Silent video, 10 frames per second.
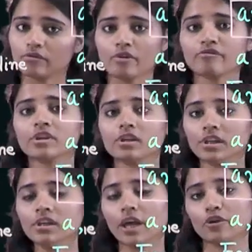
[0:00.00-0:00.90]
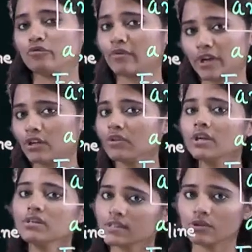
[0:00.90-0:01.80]
graphically and to find out
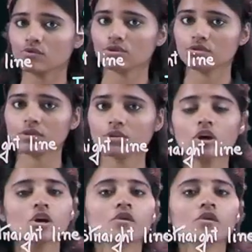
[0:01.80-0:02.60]
their solutions.